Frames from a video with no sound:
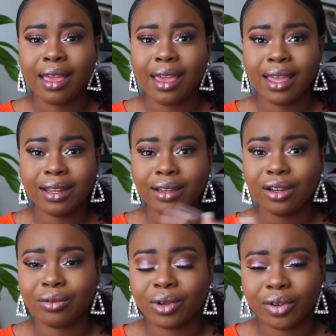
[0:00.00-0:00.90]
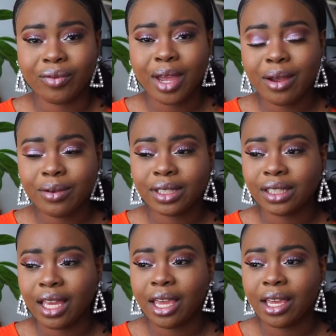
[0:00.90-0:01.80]
and then
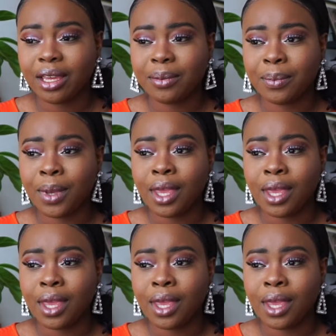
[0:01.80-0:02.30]
coronavirus came,